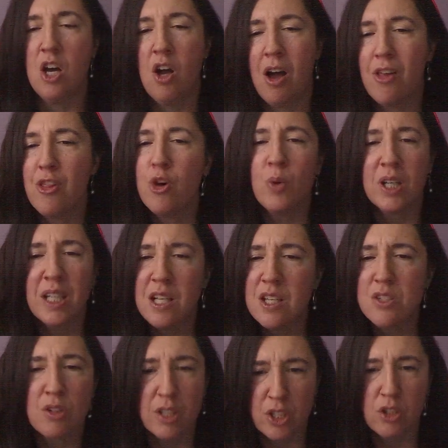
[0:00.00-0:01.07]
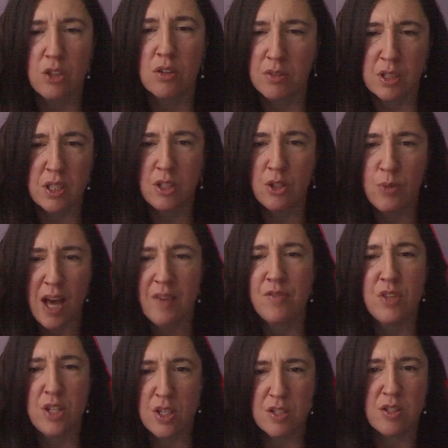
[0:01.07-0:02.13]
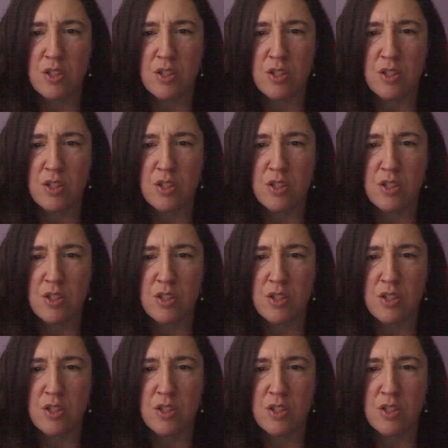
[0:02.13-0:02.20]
Although when kids are little, you have these